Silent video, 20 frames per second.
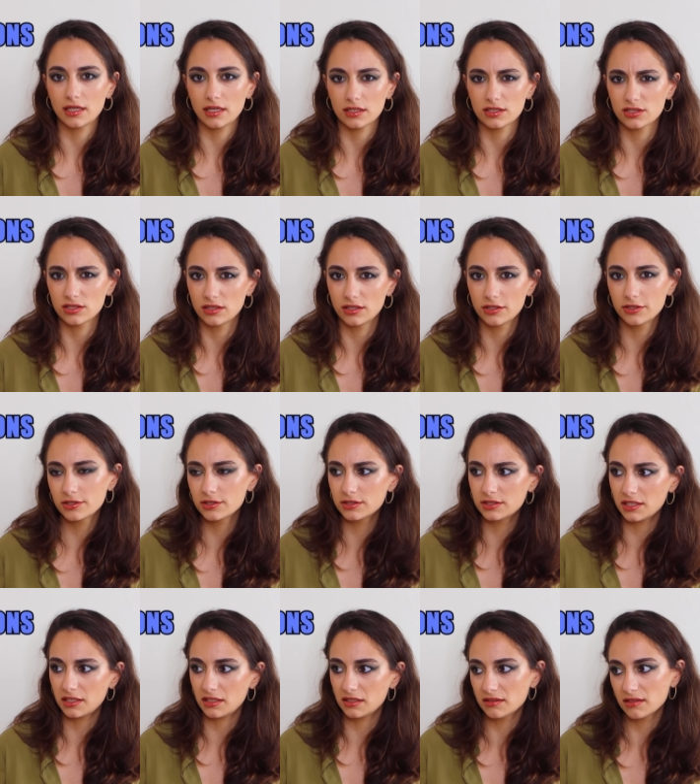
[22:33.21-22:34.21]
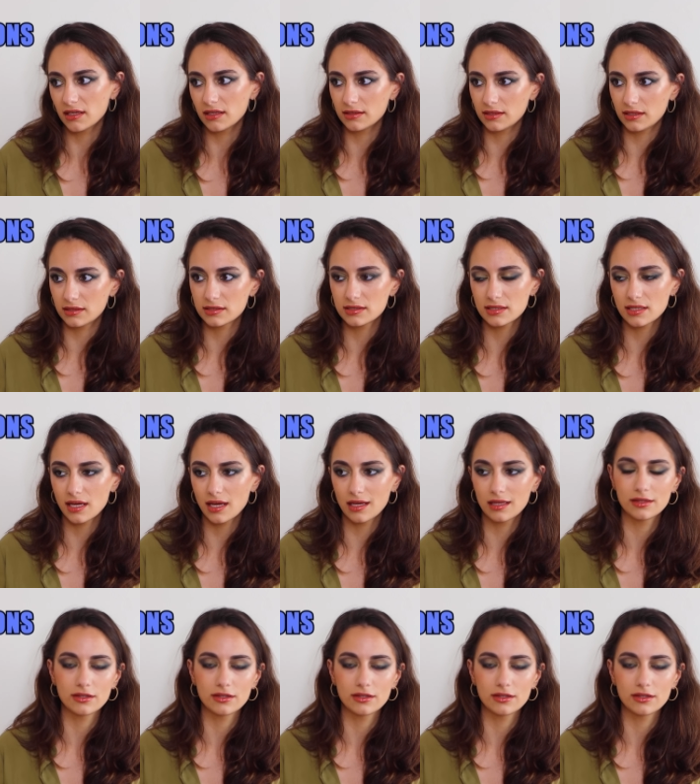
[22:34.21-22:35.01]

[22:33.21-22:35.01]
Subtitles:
actually heard an Italian say,